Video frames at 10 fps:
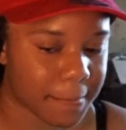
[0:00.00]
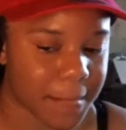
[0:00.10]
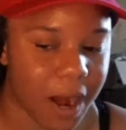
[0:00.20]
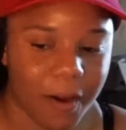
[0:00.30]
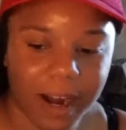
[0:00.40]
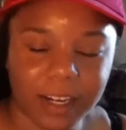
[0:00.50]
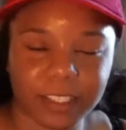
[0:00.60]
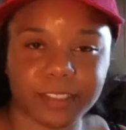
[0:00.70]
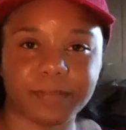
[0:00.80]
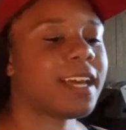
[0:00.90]

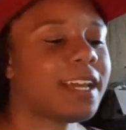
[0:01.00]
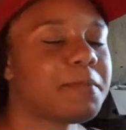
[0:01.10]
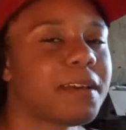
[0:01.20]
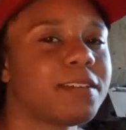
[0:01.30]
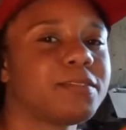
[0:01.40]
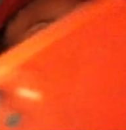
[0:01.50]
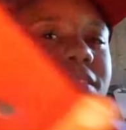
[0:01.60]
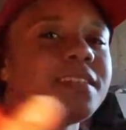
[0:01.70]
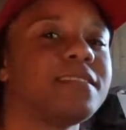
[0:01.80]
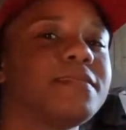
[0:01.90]
Alright. Say hey to my YouTube
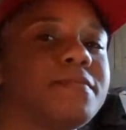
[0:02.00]
channel.